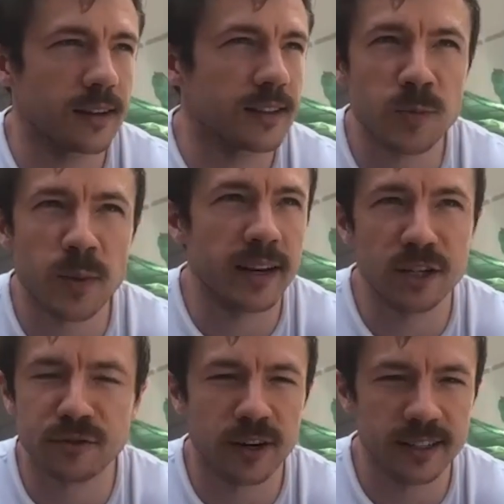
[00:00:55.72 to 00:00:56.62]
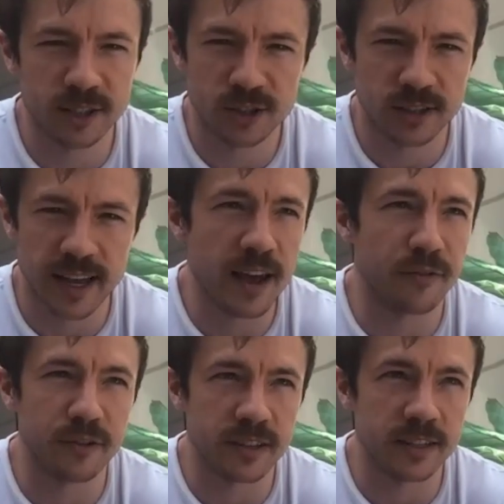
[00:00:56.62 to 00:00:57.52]
Spanish, French, like
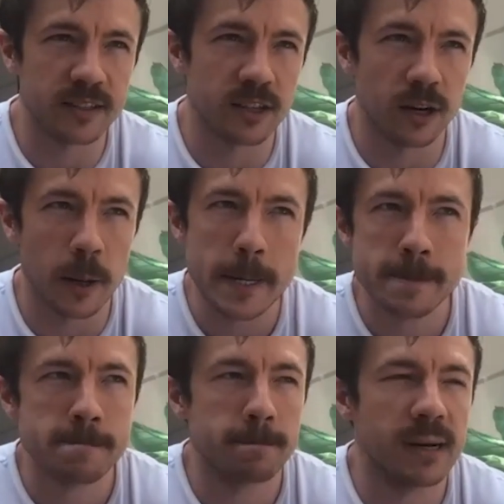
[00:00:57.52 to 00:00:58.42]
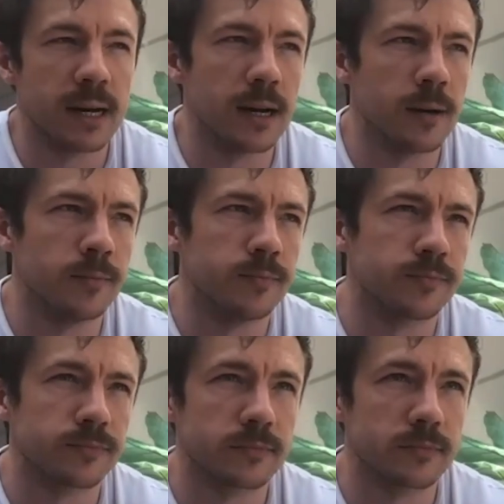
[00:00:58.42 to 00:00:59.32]
everything. So
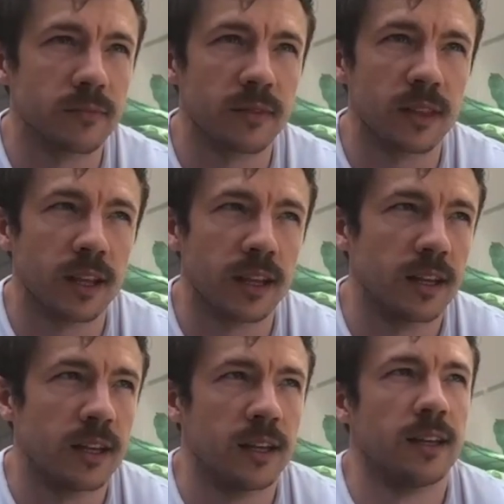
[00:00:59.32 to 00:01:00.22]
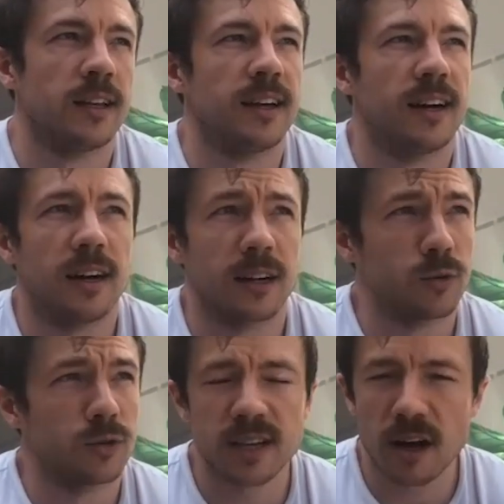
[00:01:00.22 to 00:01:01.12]
I
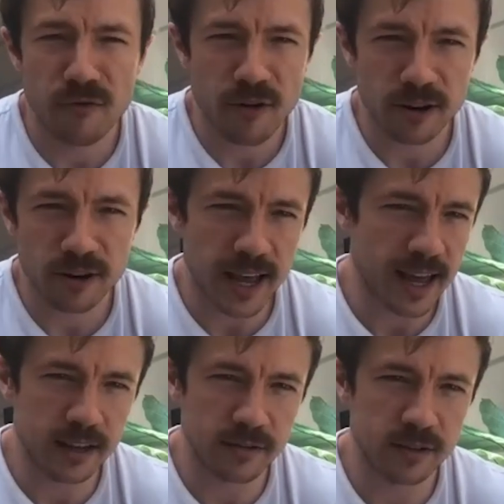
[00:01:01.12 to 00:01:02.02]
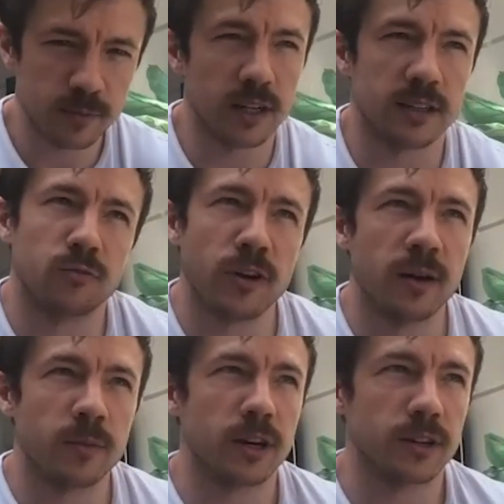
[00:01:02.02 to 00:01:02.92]
wouldn't say I'm very good at any of them. And like the rate
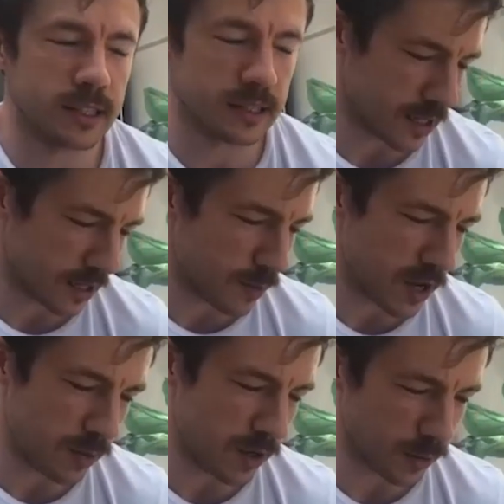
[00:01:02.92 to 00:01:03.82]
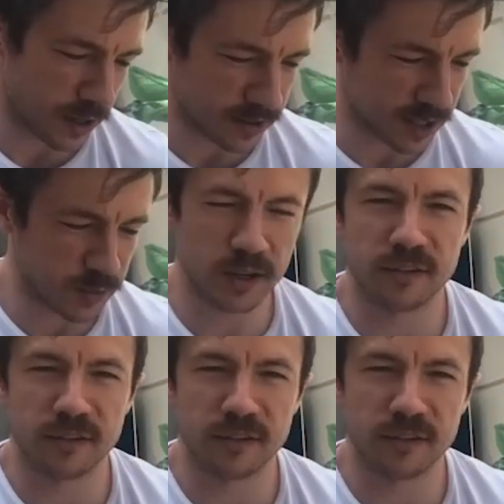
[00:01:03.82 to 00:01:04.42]
I'm going, it's like maybe I'll be able to speak